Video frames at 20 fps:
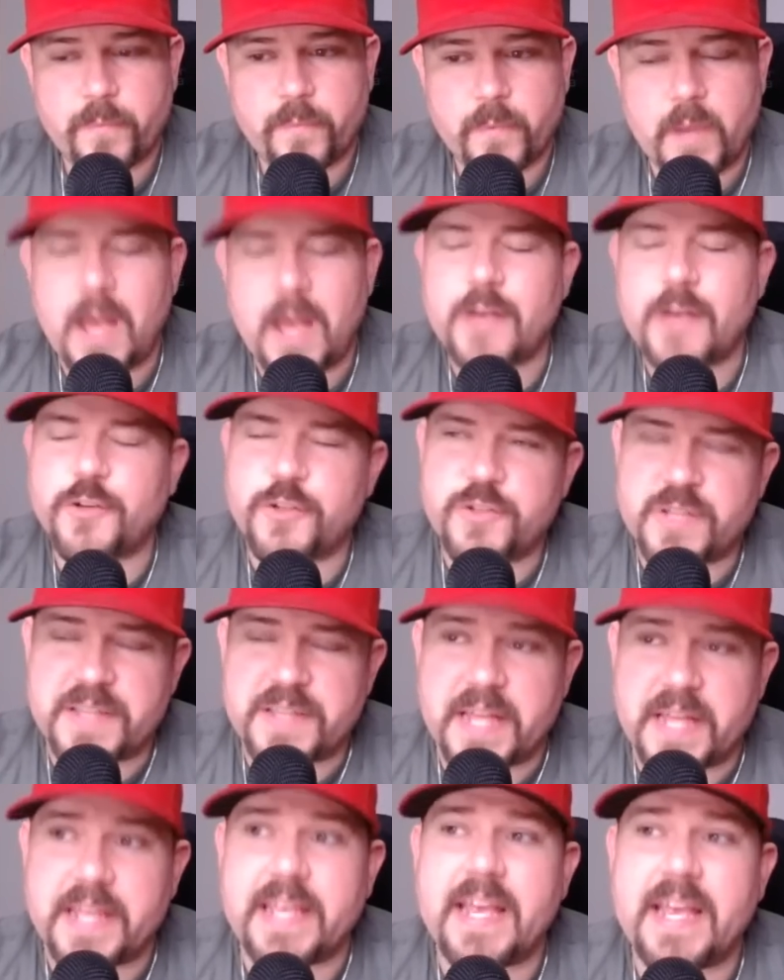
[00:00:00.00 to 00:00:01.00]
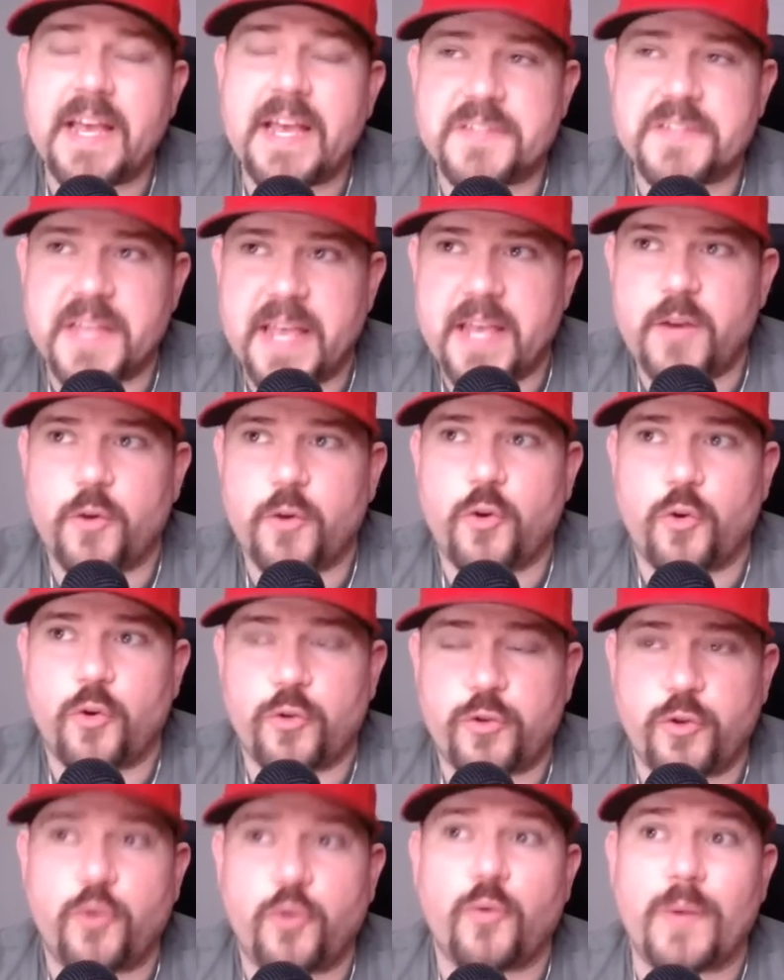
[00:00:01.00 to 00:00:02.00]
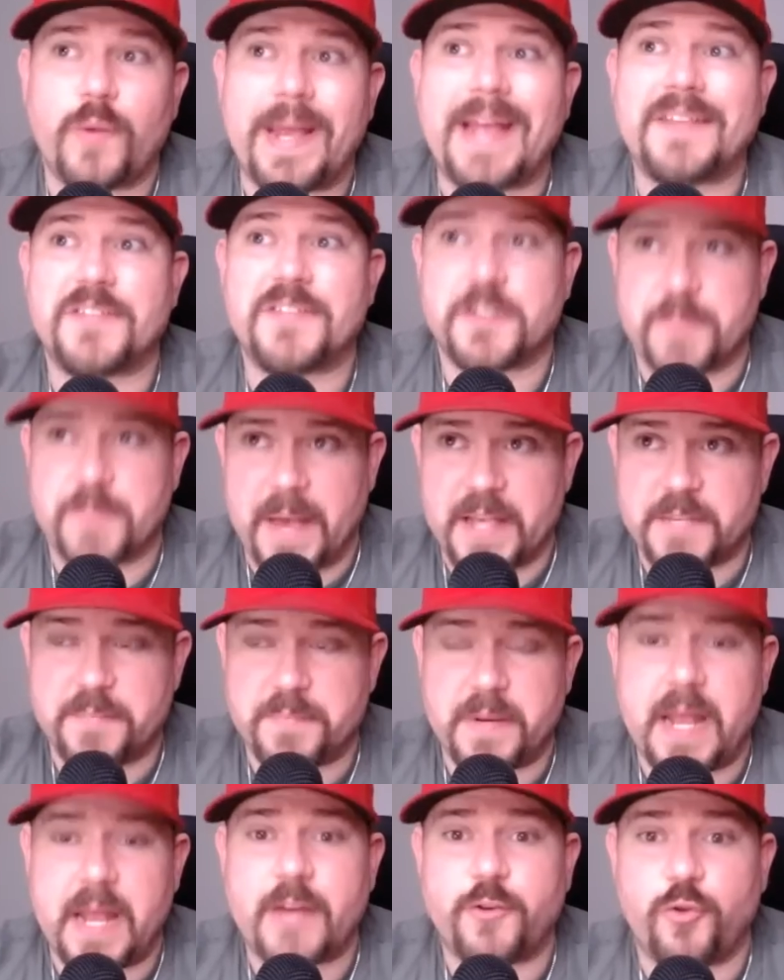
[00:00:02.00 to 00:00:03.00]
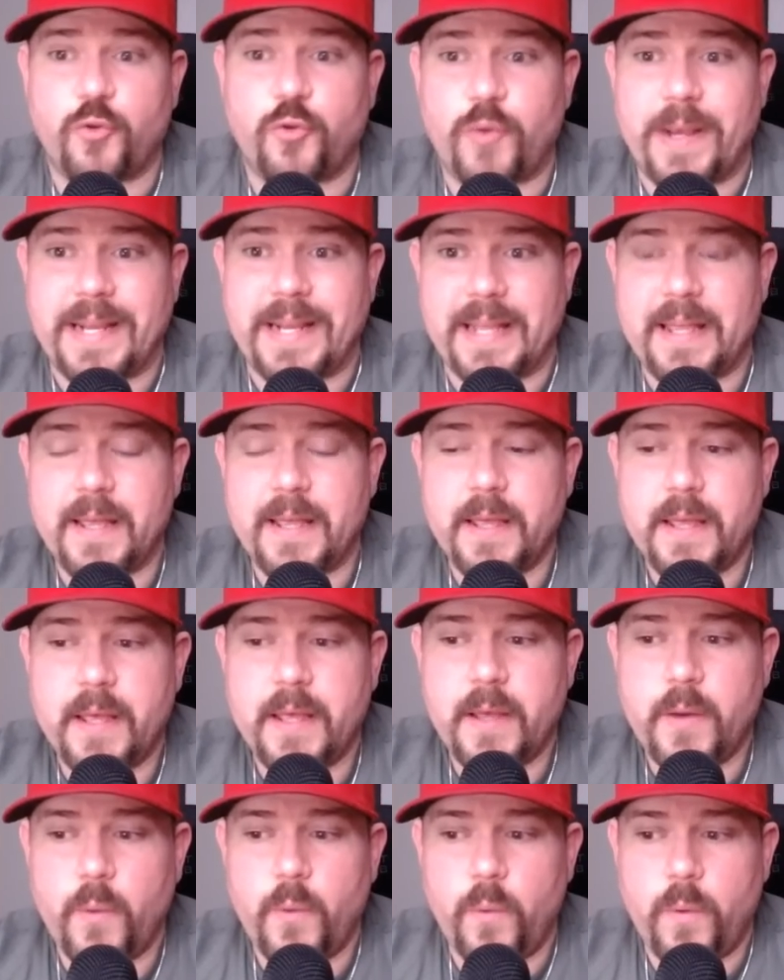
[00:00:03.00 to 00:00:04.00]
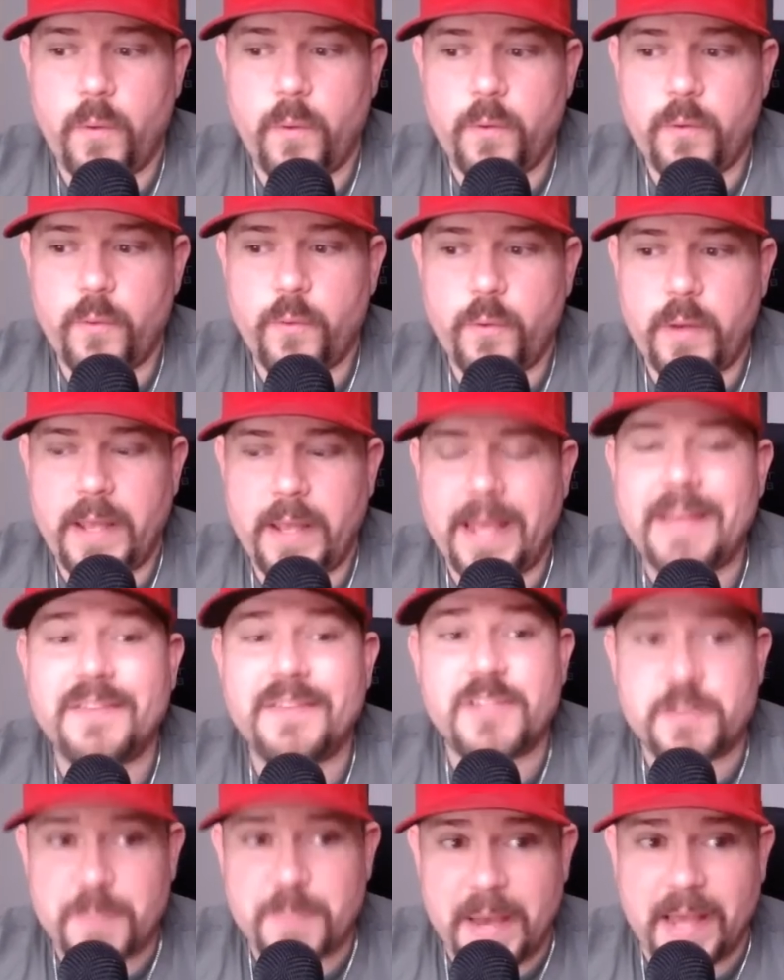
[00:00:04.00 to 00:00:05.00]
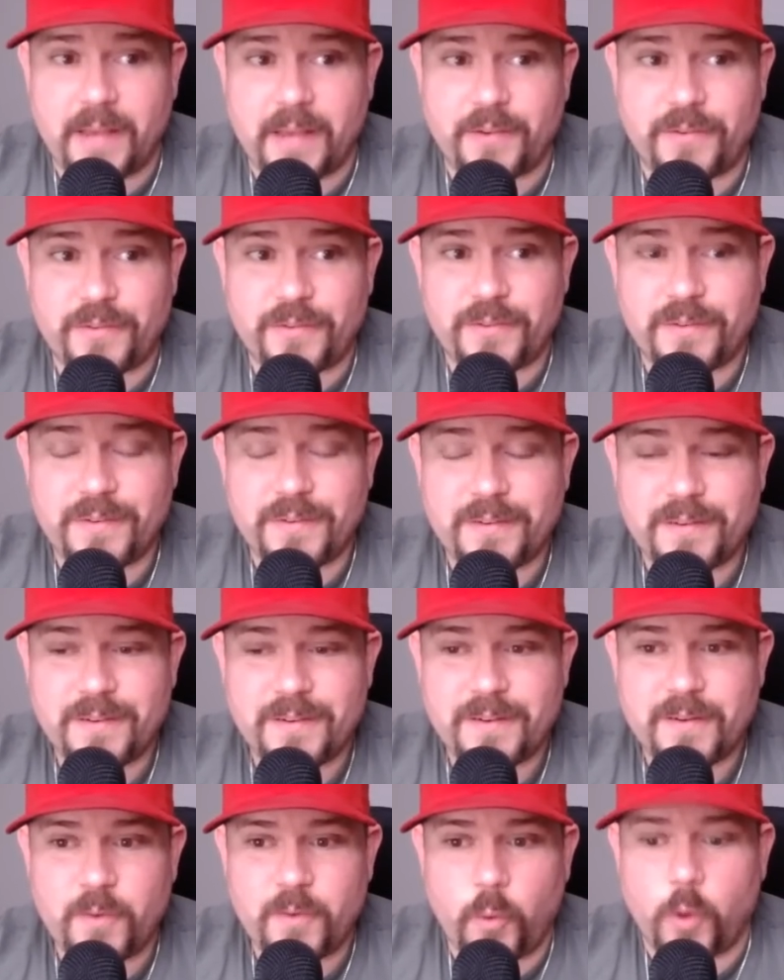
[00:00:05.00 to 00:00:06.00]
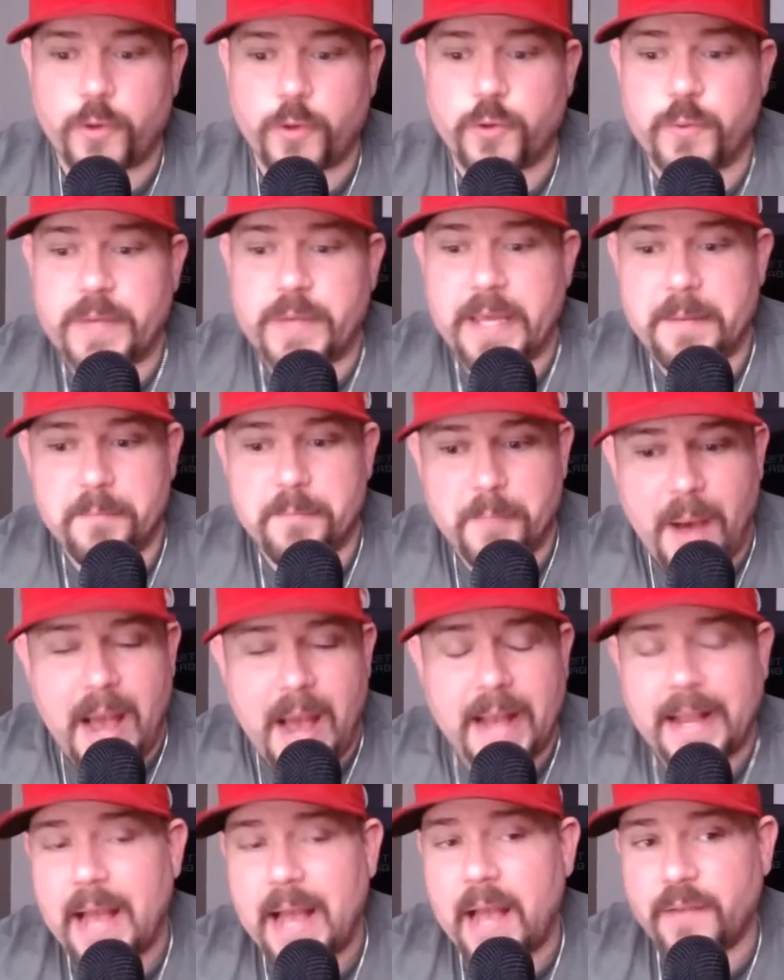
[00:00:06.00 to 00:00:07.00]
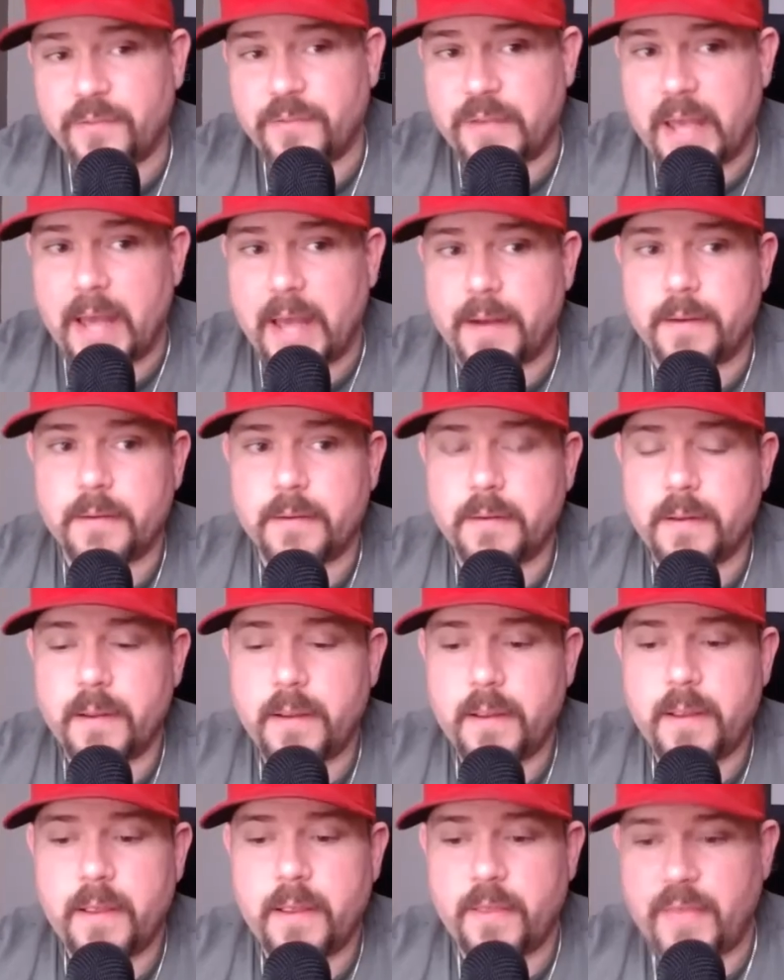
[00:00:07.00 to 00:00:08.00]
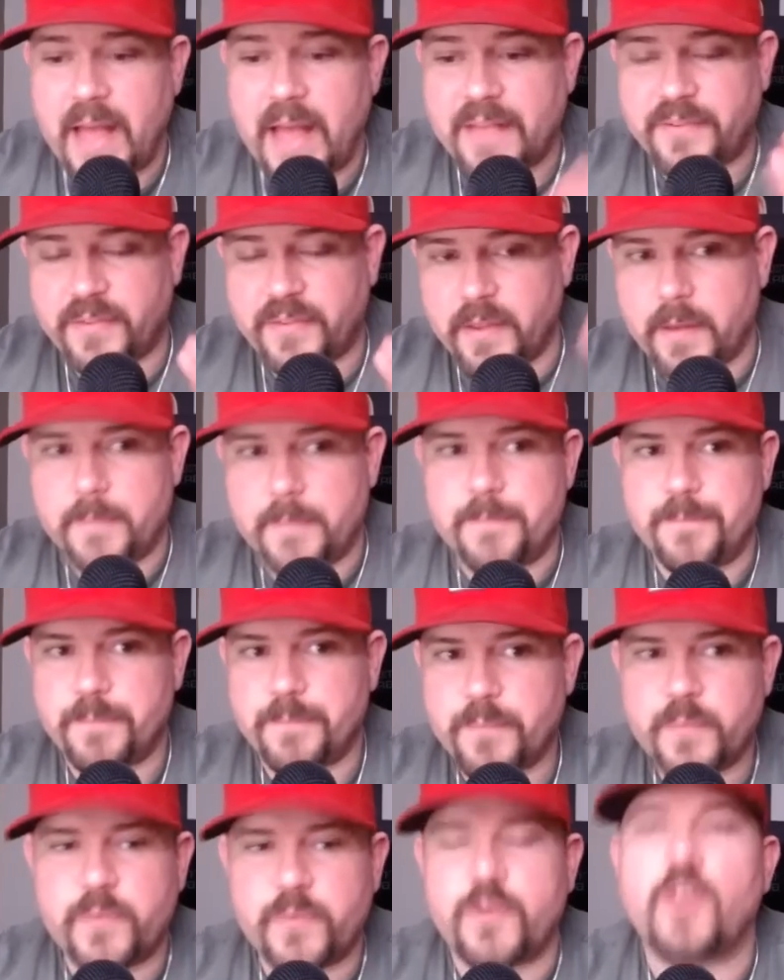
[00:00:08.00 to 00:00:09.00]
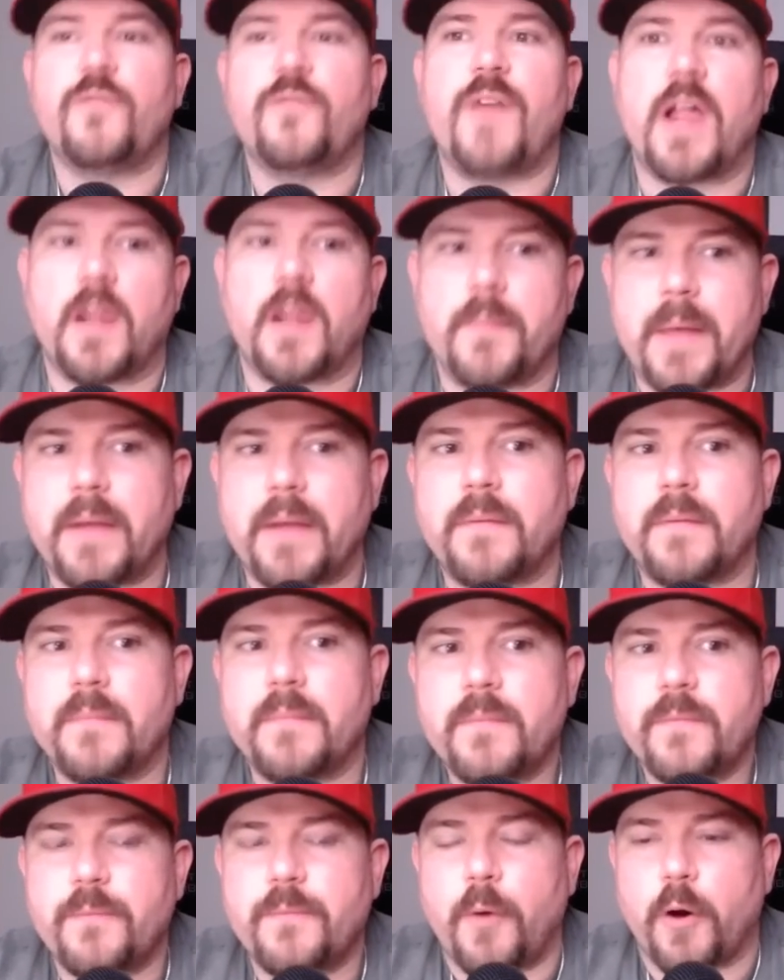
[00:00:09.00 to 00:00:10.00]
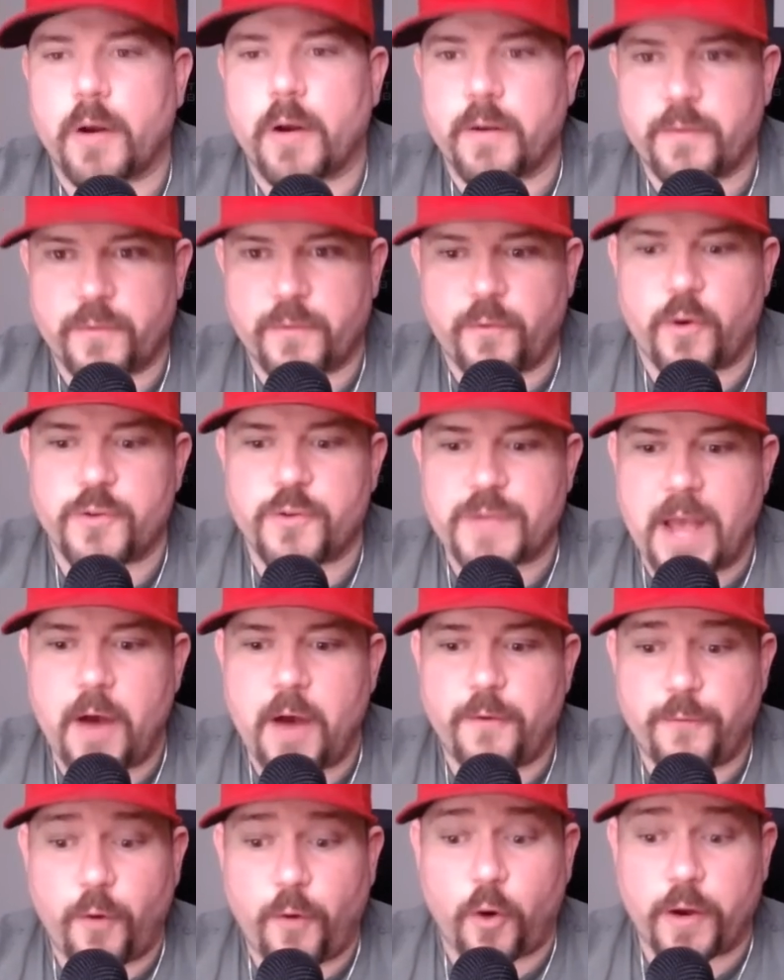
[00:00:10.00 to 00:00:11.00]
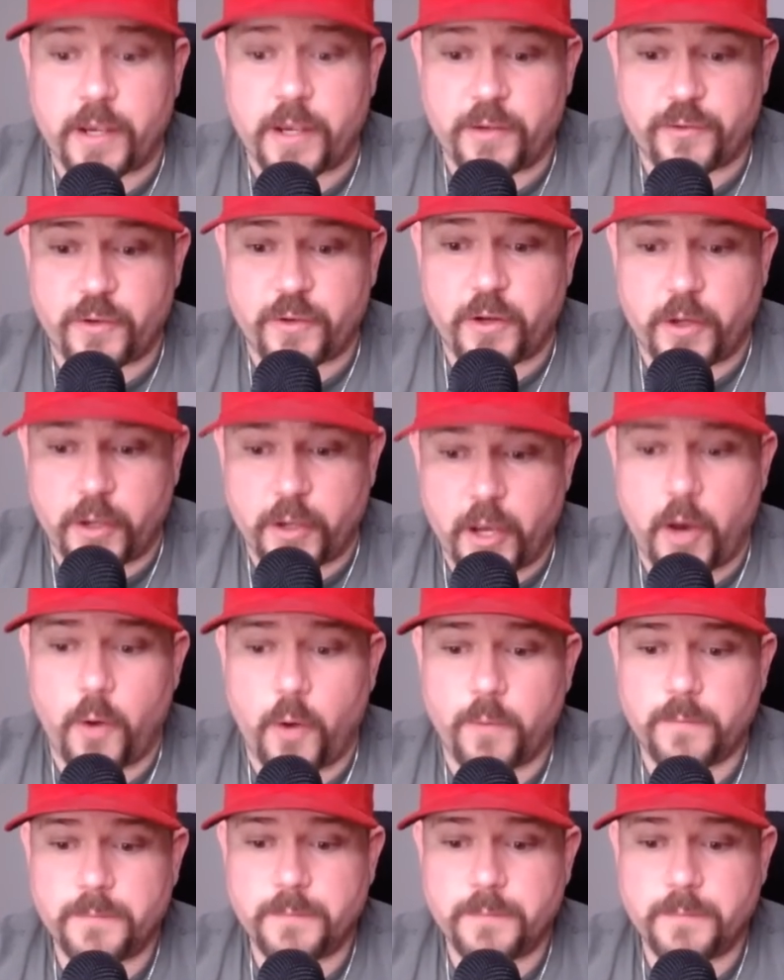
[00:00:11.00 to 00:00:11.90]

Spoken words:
I shouldn't say that. He has the handle to create space, but not to create in space or to get by guys yet. That's the development part as far as how far he's going to go.